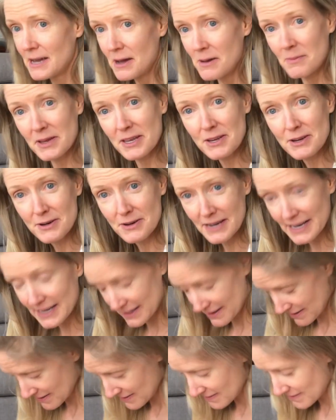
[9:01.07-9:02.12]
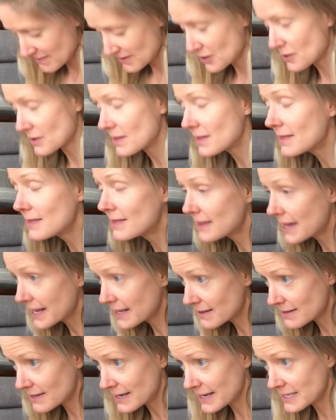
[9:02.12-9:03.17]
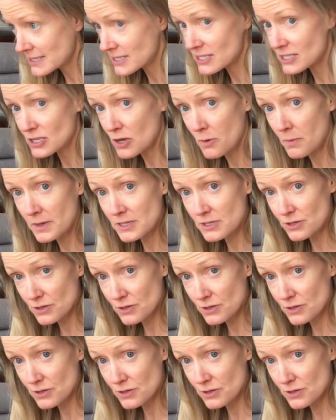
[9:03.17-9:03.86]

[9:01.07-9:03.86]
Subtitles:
But you're lengthening so much